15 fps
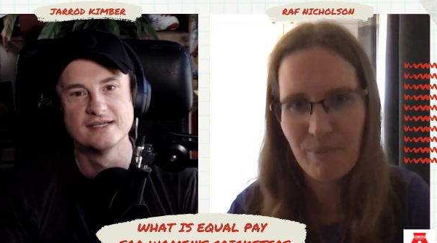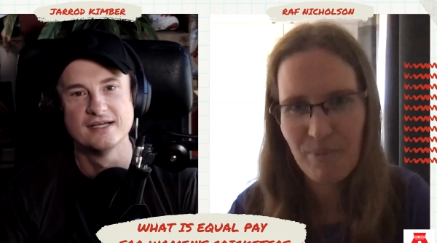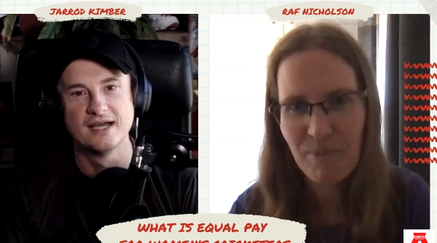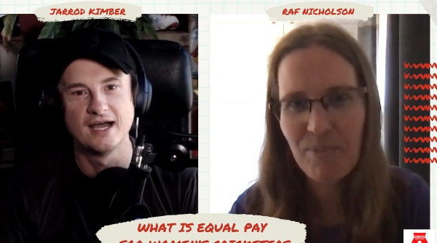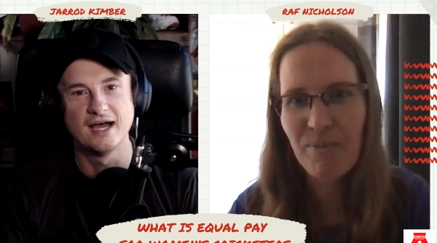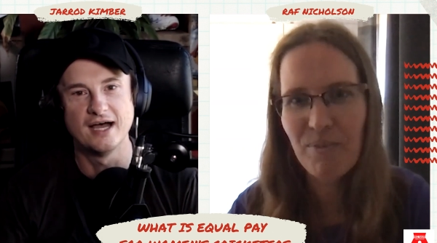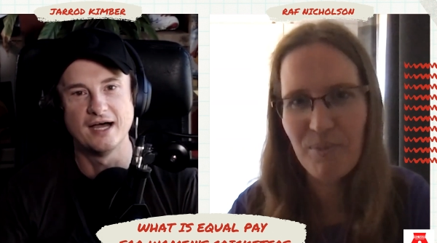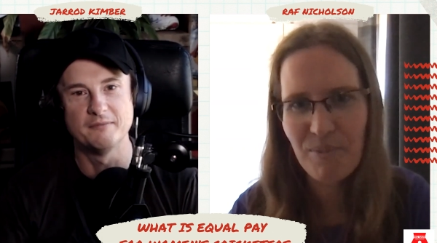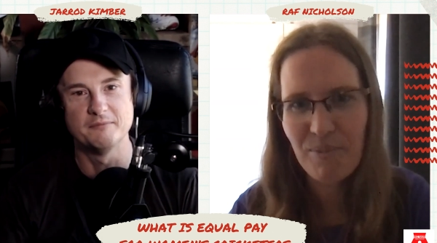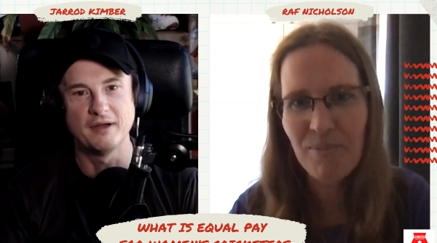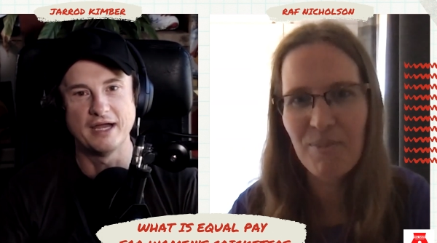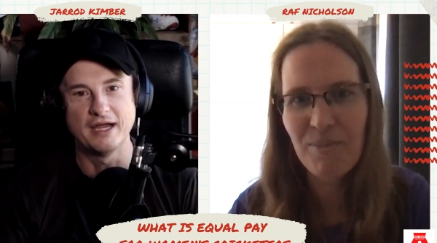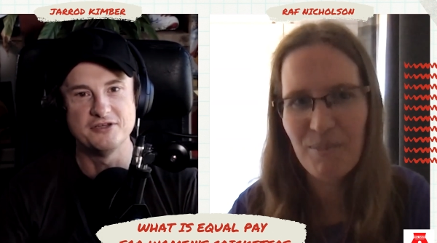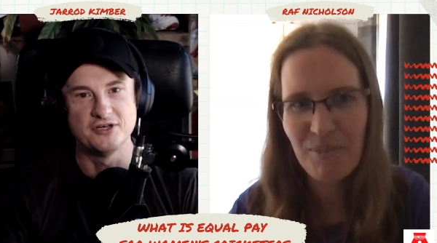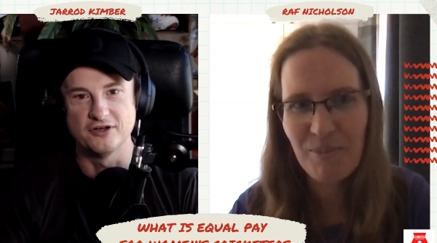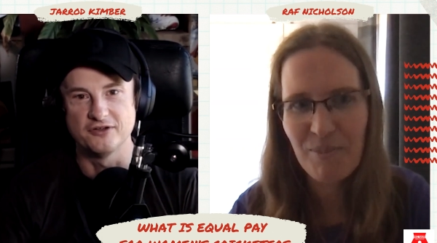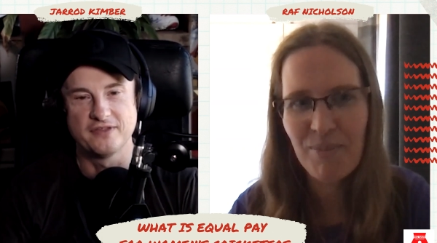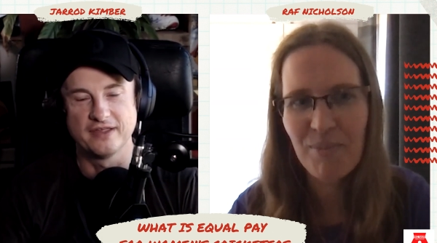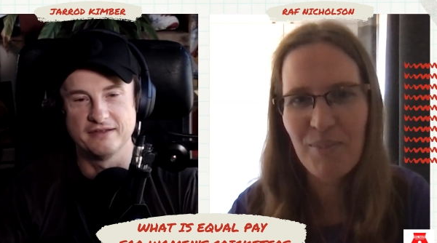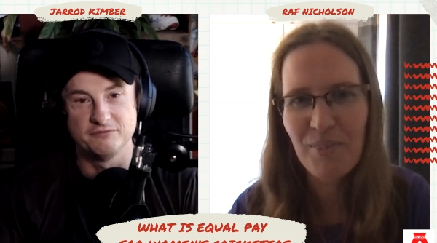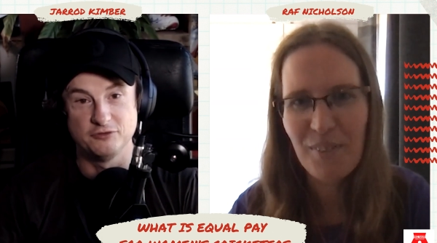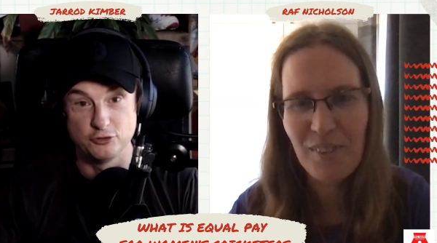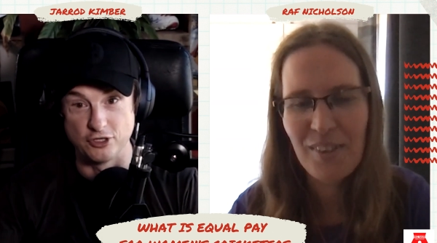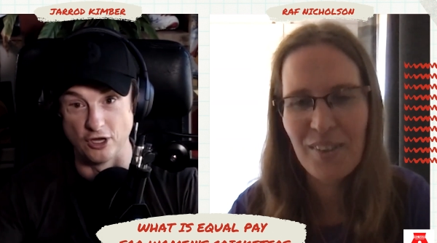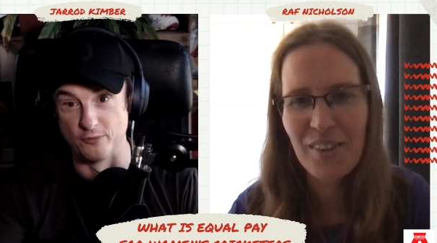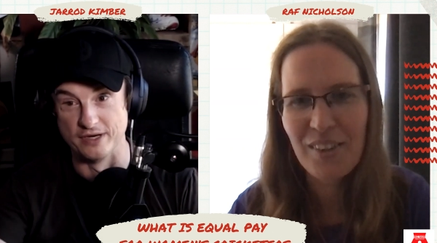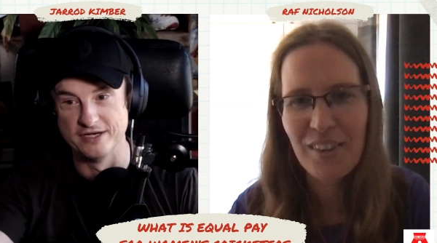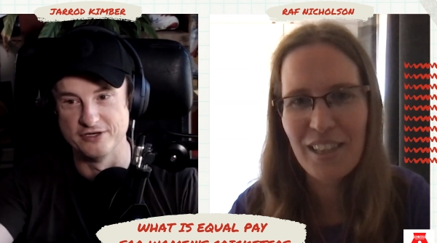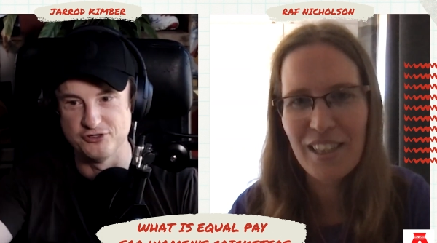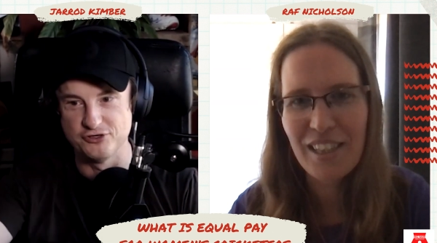Speaker 1: um, and you know that you
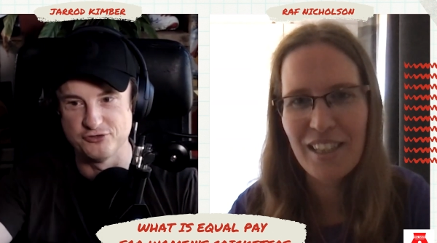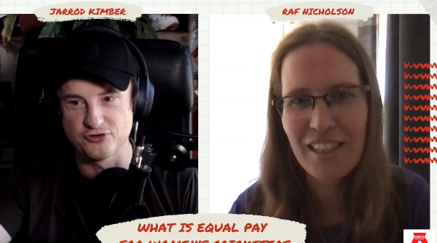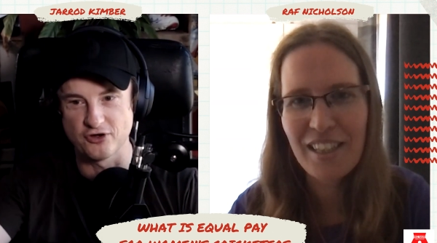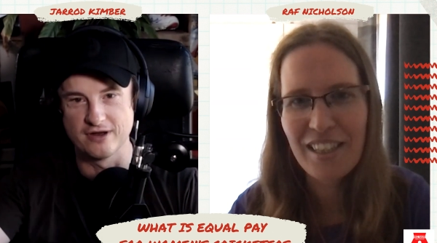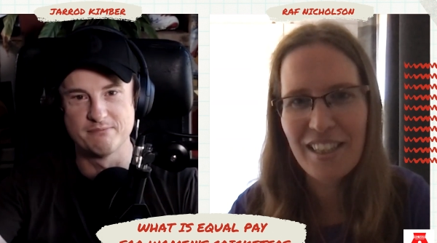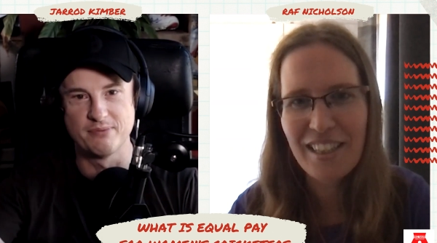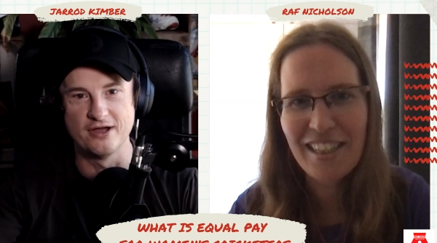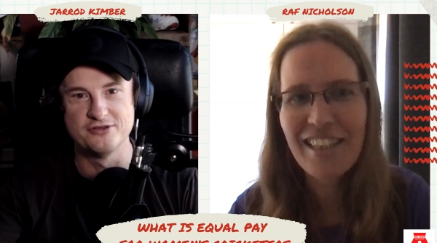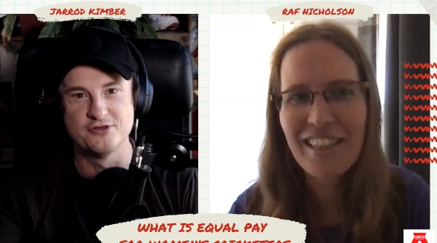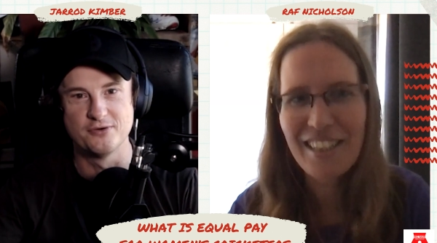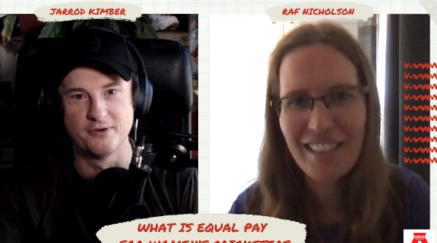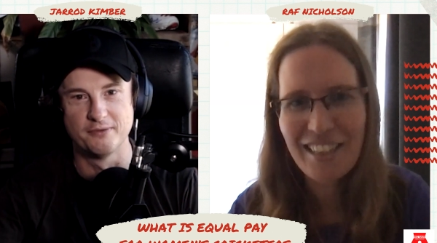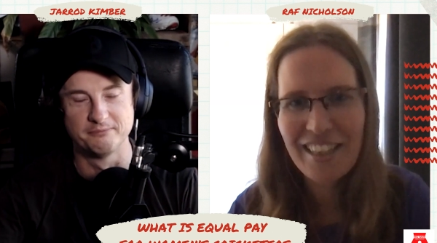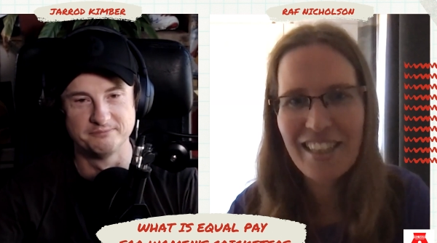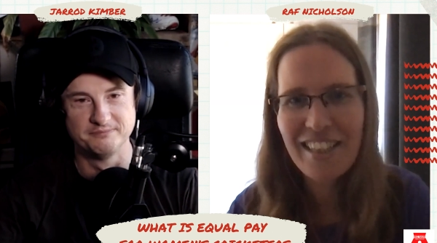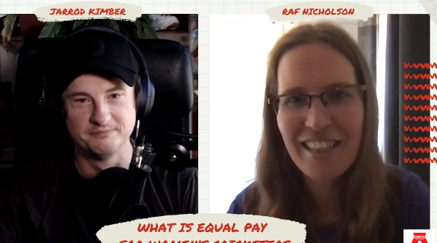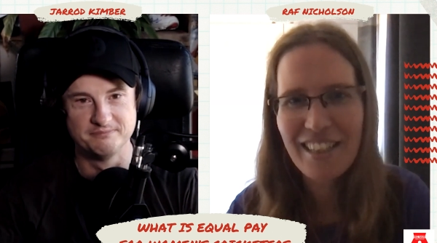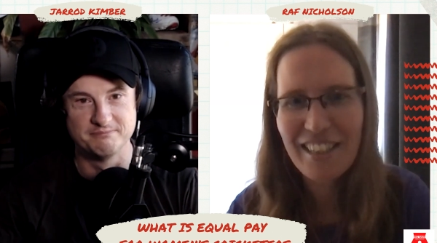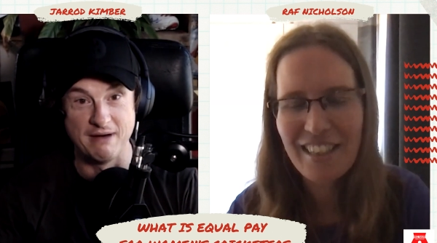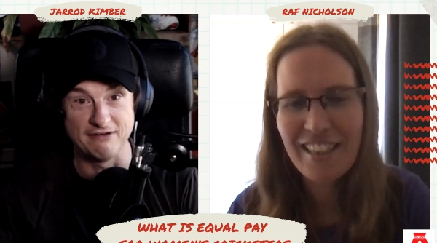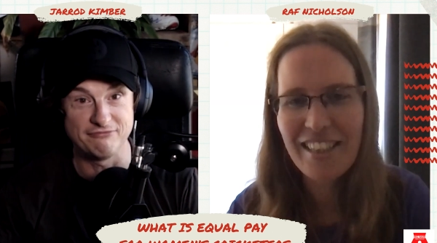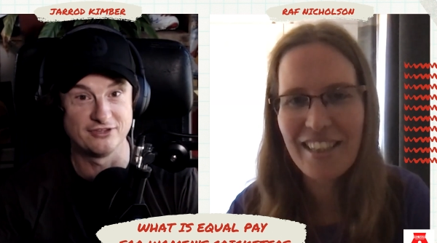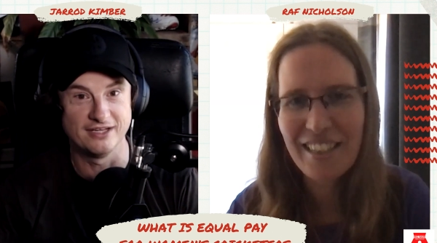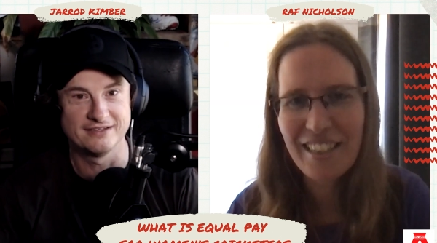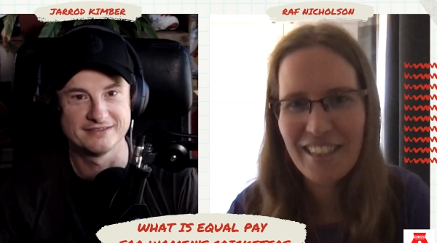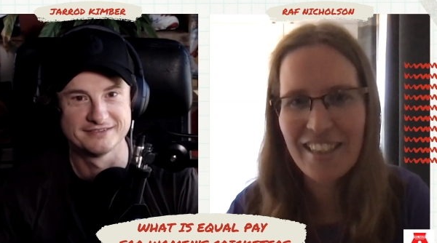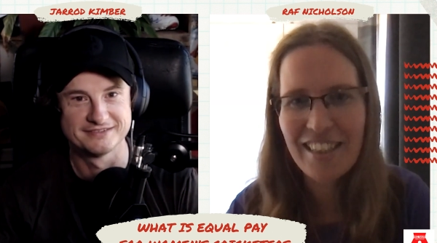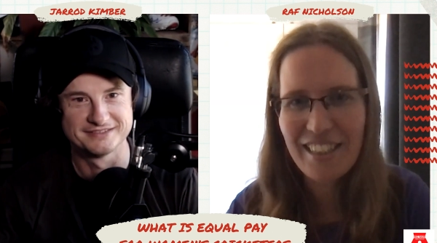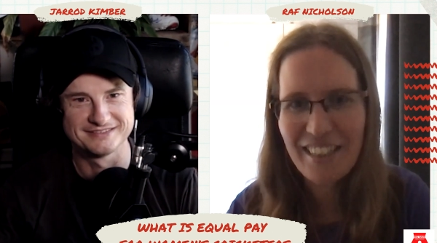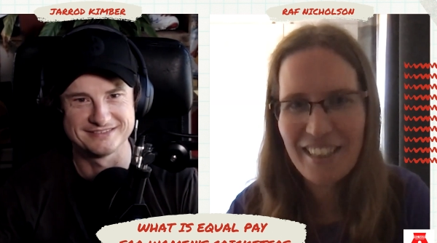go in and you try and buy your muffler.
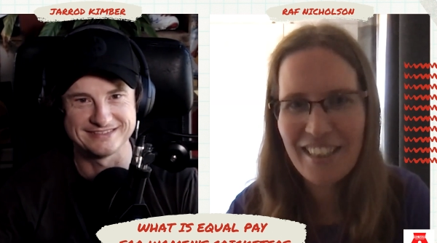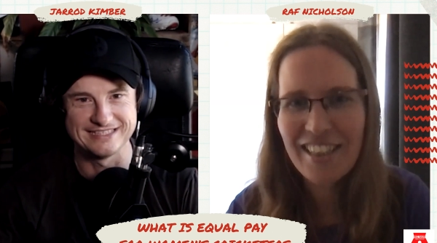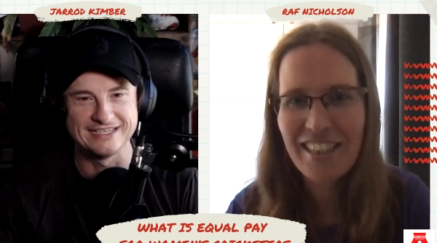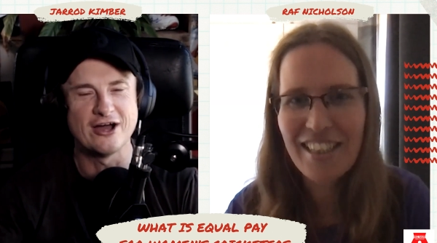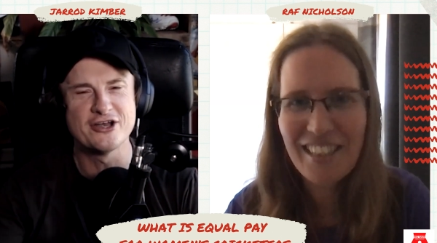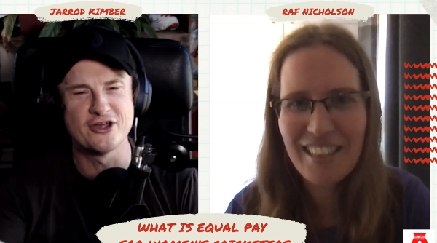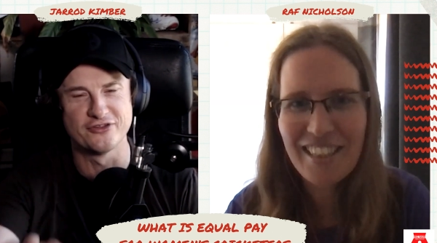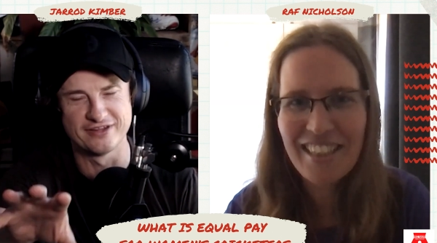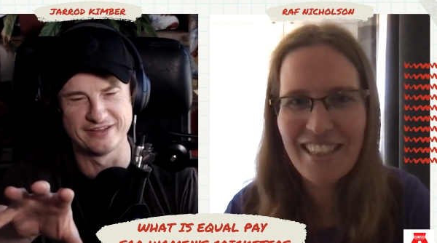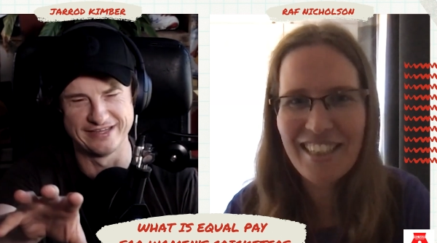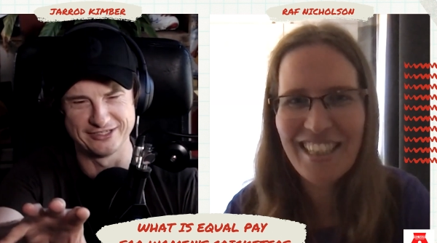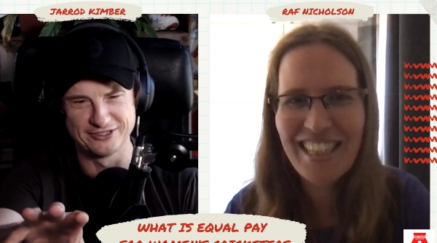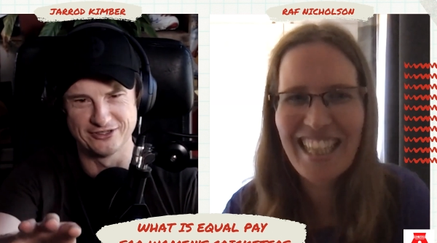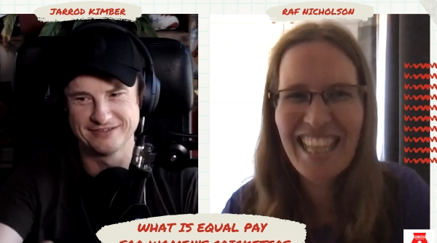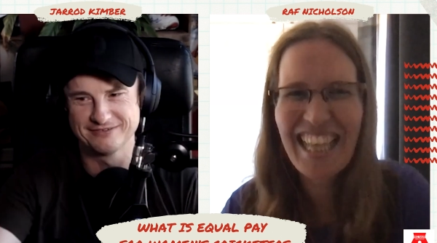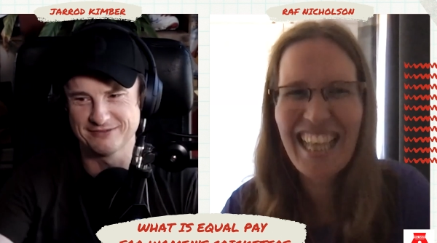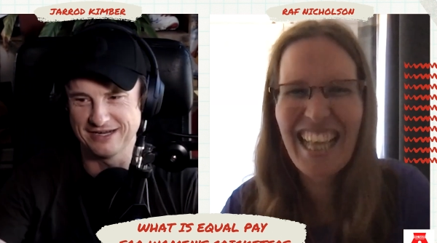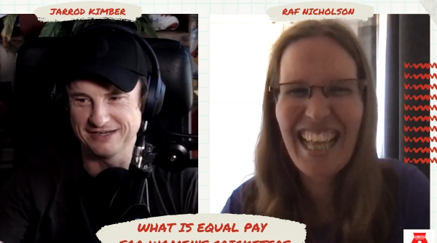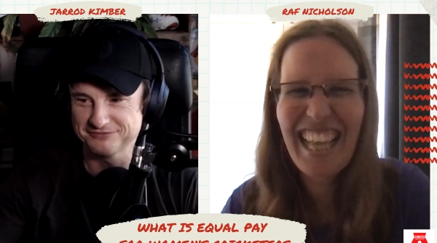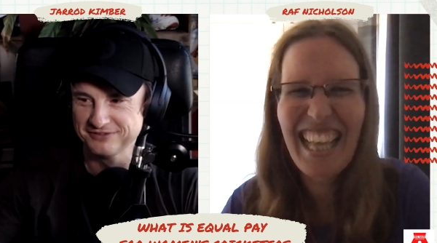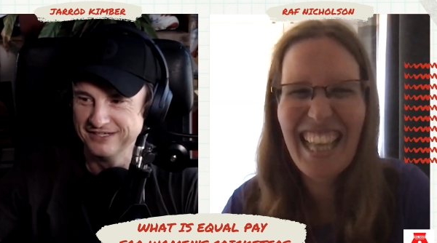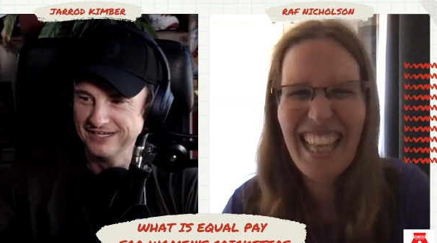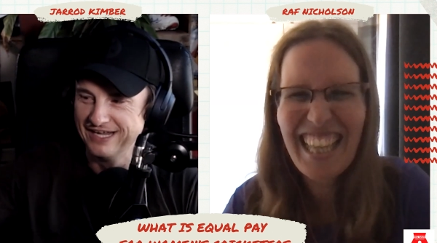See, I know the lingo, Raf.